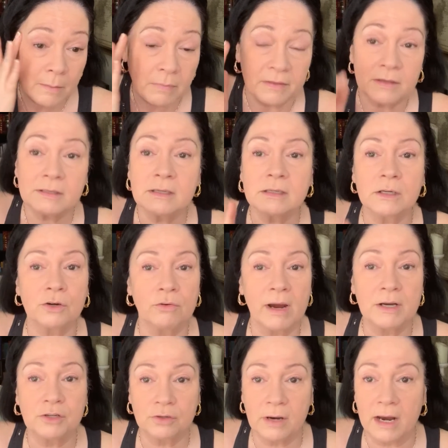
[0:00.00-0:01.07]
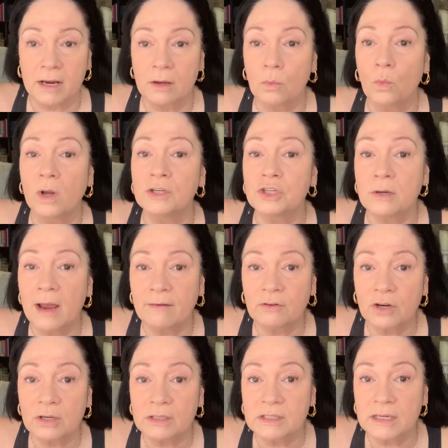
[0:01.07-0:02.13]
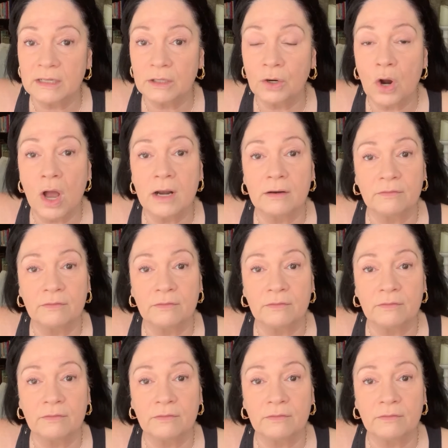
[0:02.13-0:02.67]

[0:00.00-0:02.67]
But this is a great trick. Once you have your concealer on,